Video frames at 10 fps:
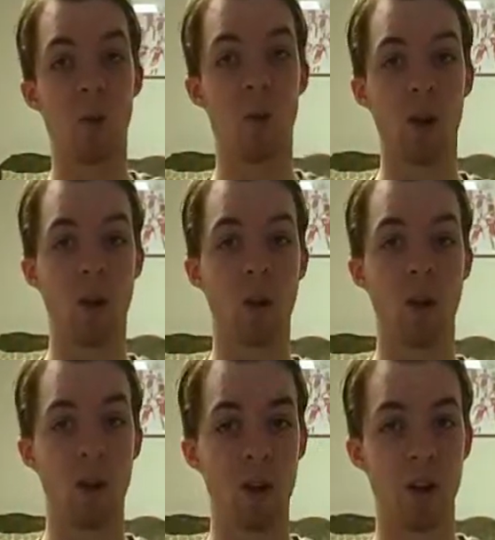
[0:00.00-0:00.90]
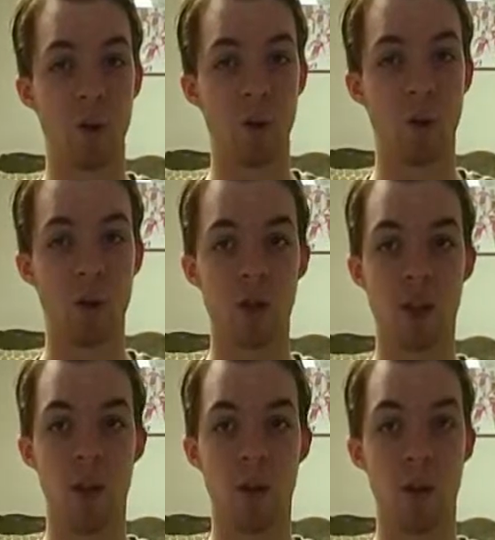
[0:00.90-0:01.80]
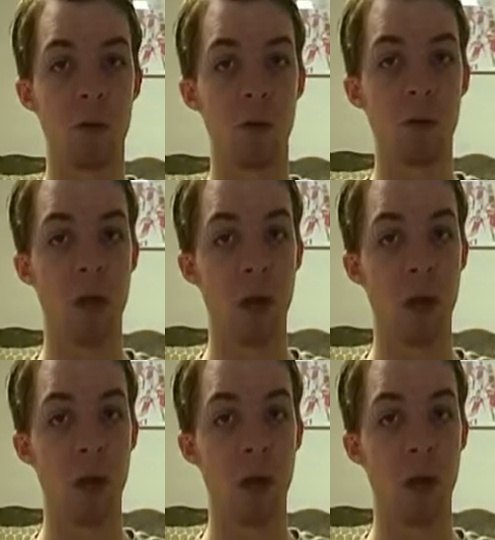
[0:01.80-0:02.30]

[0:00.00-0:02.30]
William Hartnell first came on.